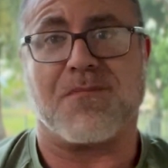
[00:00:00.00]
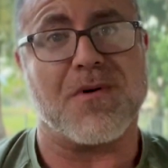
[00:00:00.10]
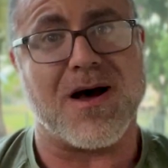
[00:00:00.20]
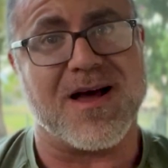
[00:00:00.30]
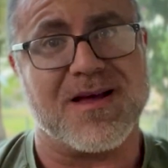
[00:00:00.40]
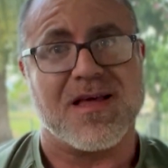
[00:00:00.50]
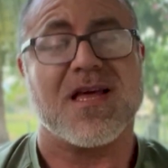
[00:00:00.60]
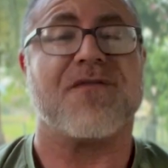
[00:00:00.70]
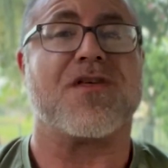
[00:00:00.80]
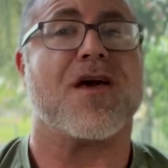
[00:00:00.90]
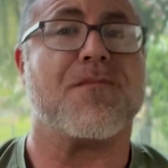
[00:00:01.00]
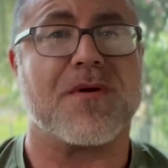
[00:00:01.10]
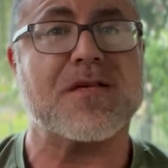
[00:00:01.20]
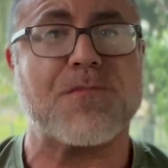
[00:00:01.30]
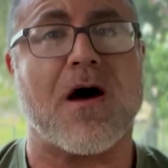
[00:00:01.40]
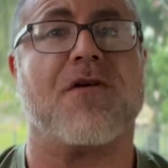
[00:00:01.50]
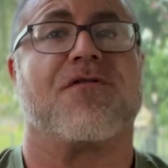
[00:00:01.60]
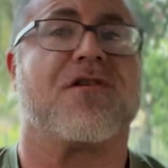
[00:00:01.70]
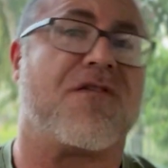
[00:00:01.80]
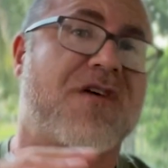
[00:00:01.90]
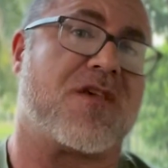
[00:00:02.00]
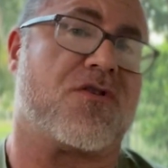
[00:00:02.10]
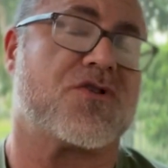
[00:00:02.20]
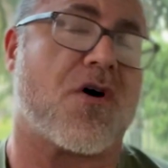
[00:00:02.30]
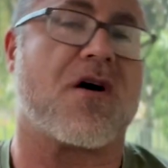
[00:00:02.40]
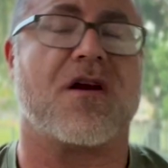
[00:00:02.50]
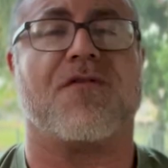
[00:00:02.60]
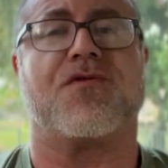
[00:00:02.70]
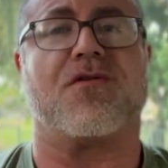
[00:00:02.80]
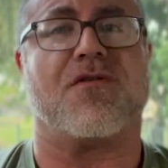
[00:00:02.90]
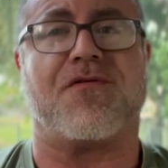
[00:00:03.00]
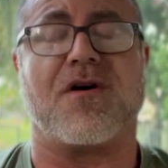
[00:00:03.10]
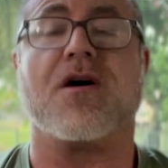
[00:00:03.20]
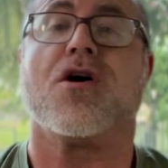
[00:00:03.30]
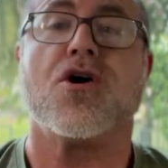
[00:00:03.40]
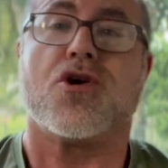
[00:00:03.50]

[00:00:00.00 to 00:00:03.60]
But if the hip is powerful enough and you're strong enough through your foot,